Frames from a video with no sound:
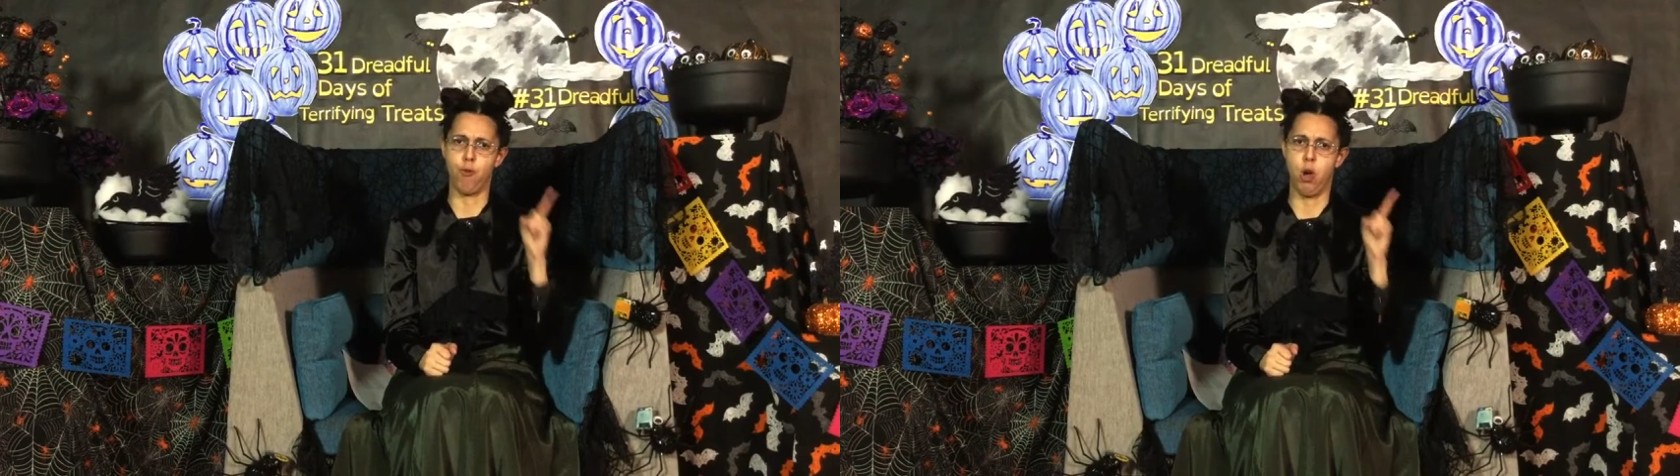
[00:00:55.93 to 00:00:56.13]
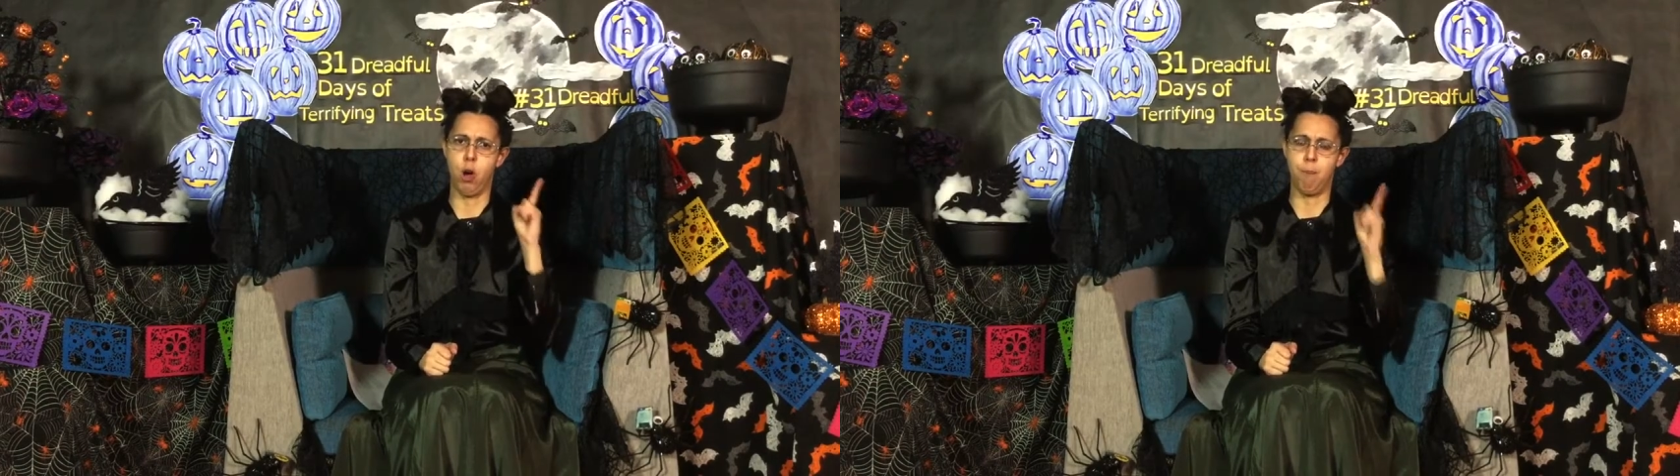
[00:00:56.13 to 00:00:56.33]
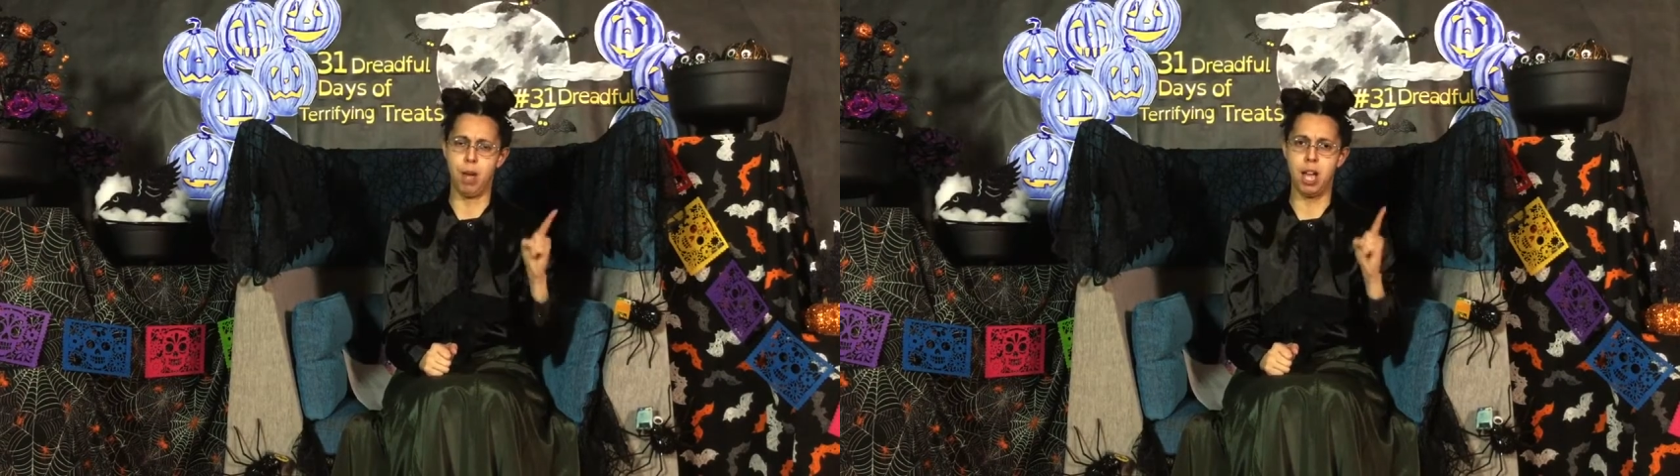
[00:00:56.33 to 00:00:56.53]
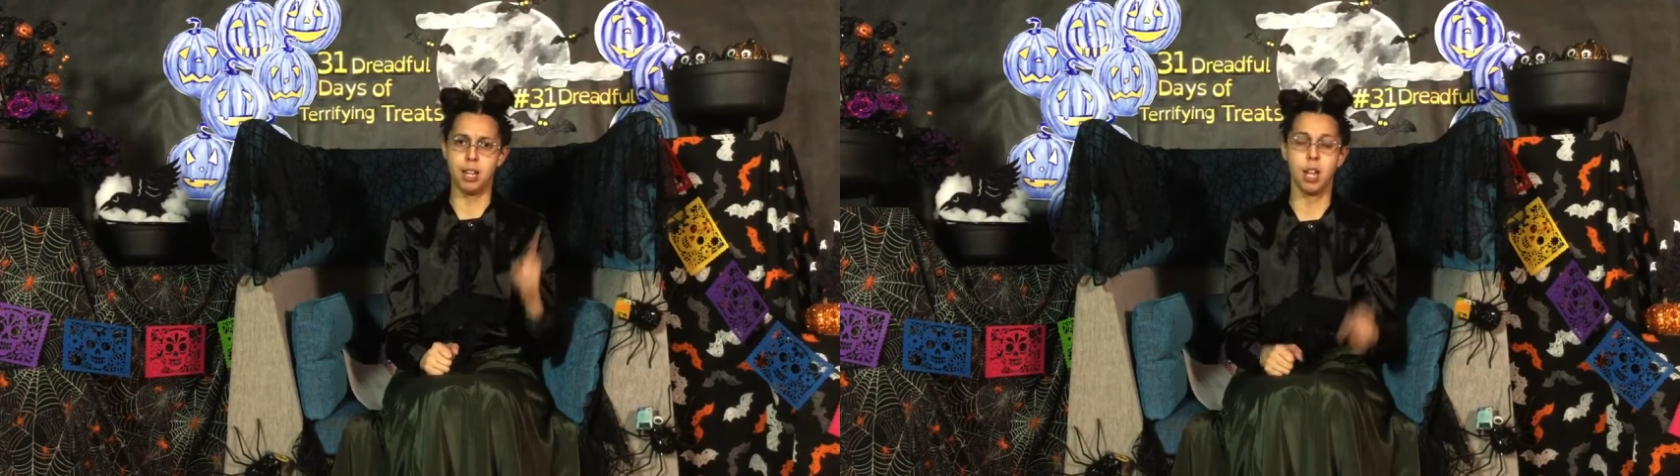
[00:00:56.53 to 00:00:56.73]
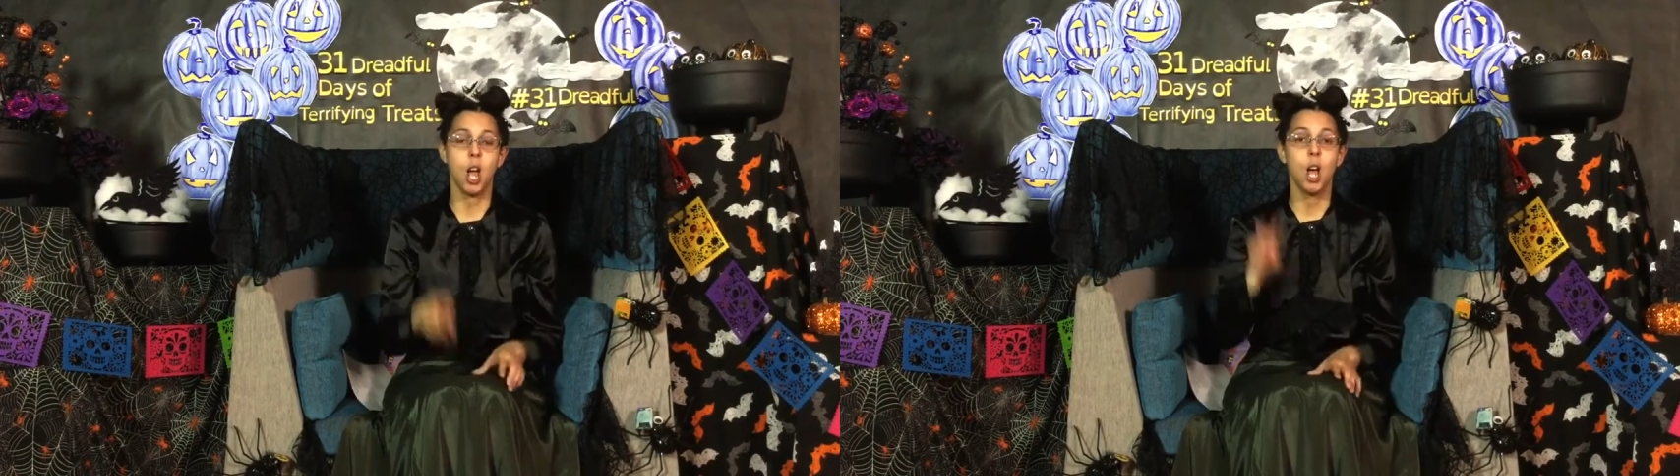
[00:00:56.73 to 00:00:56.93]
the
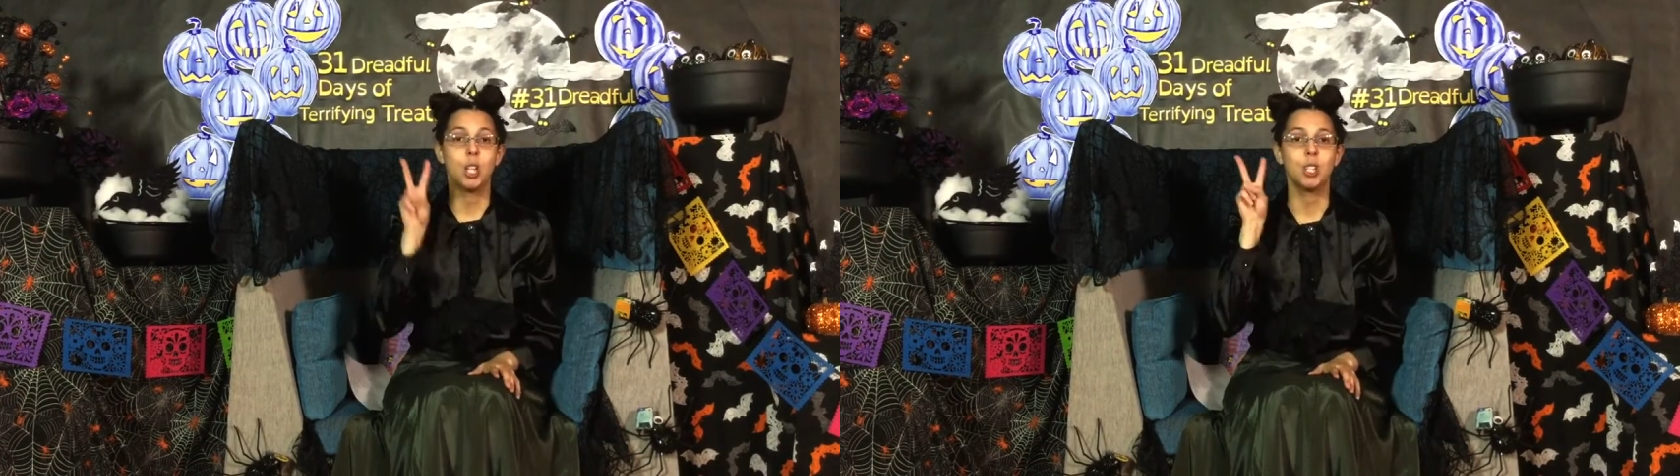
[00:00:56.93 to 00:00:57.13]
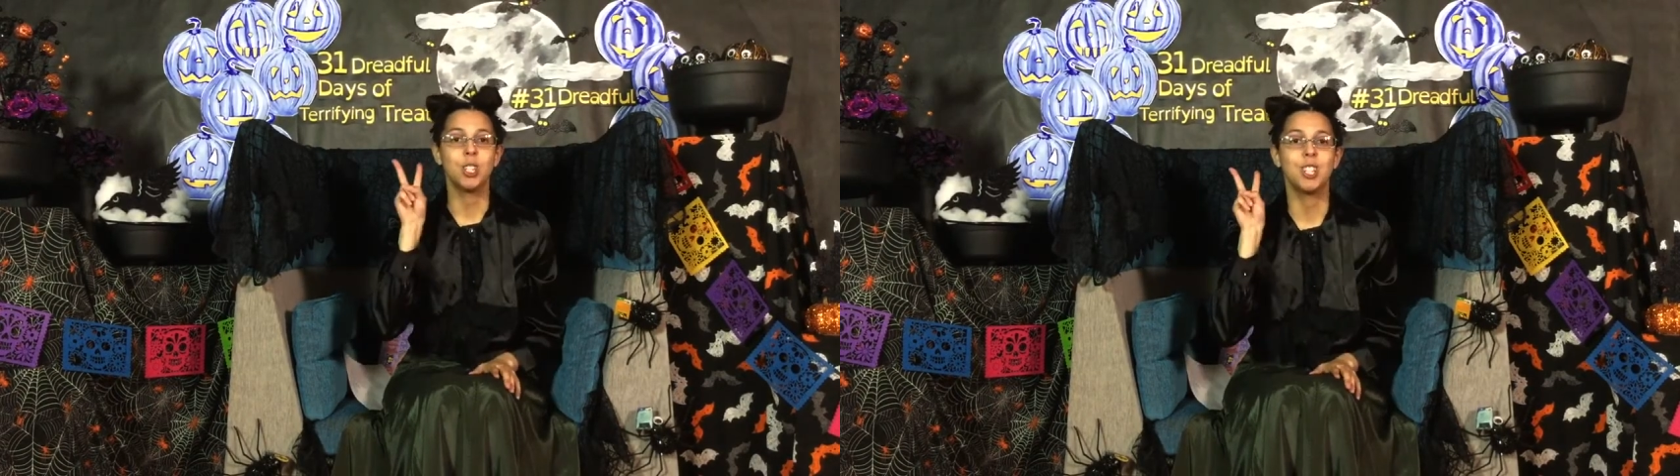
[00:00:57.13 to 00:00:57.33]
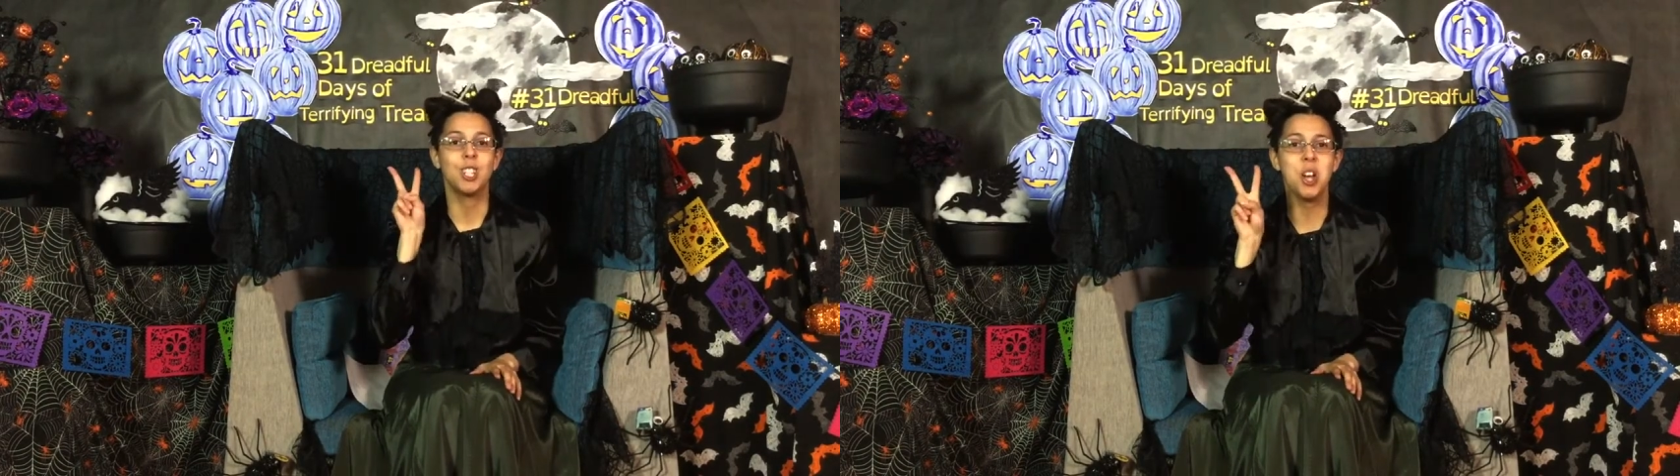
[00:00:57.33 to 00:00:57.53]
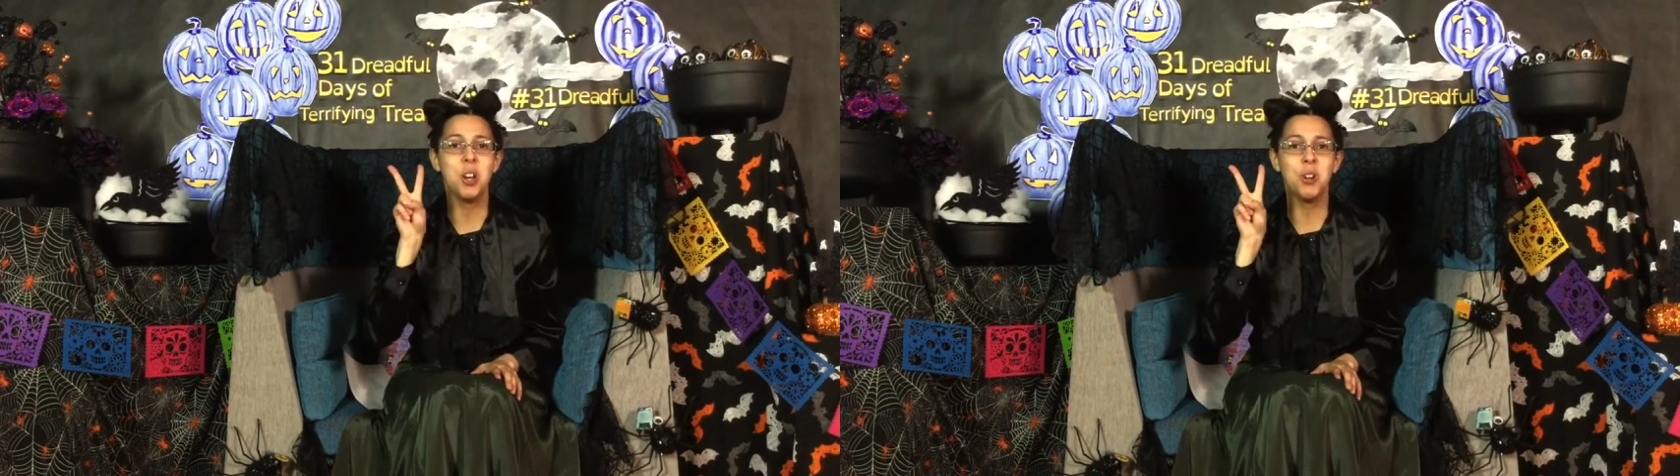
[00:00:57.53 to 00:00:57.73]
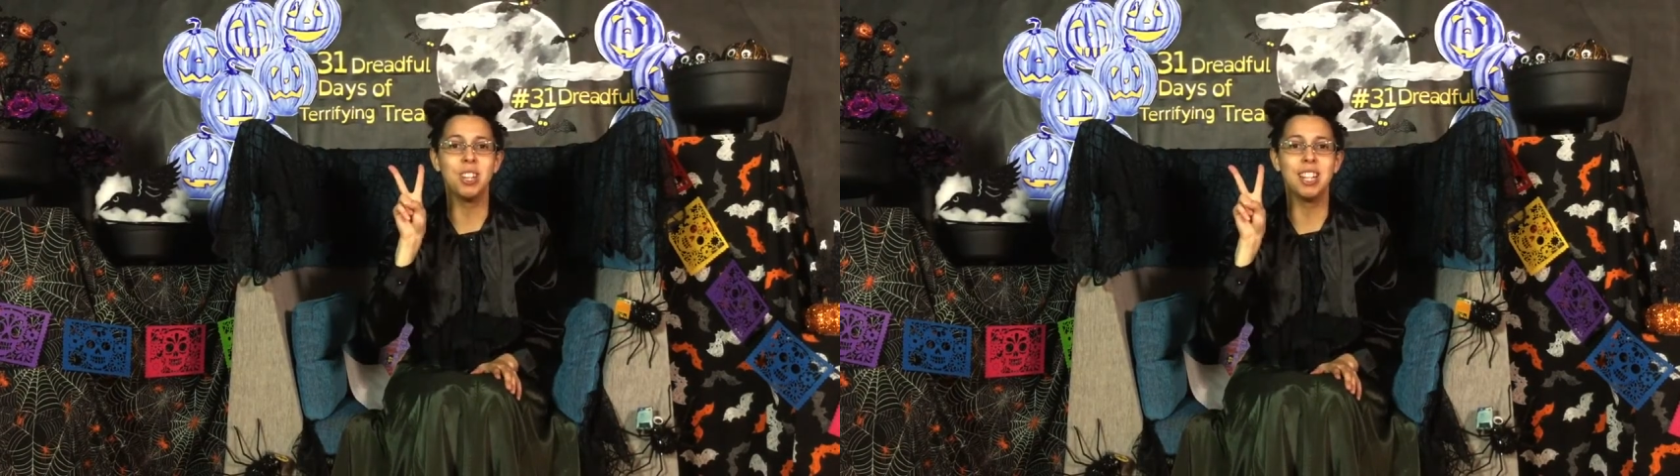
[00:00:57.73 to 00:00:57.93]
bed.
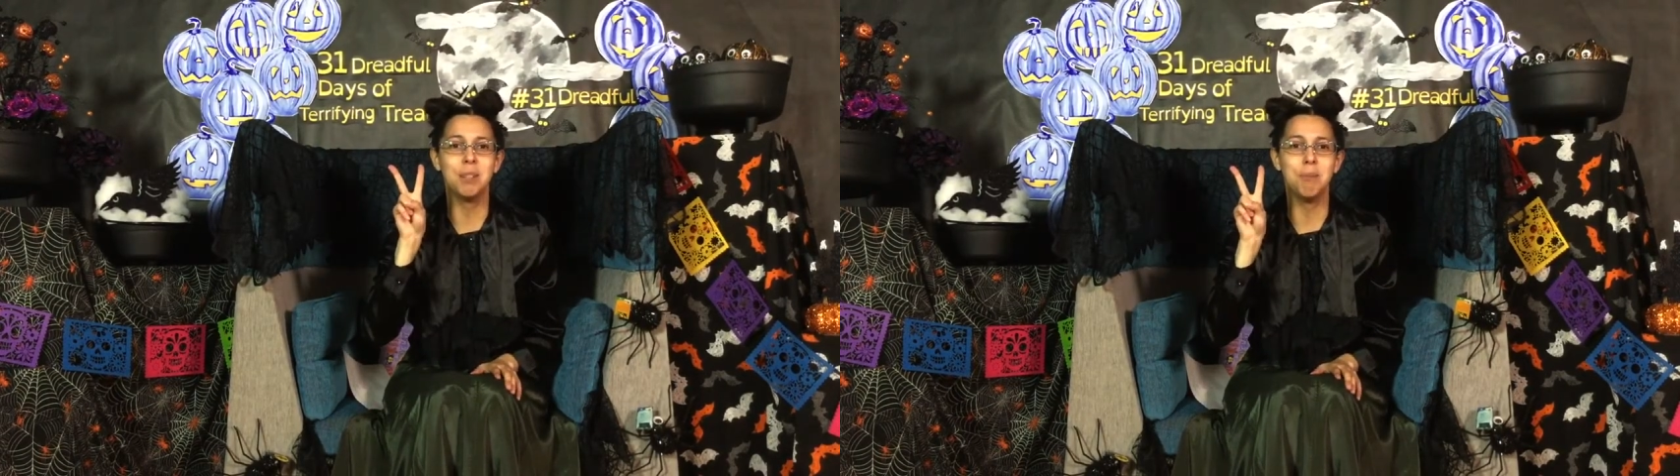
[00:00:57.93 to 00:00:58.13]
Two little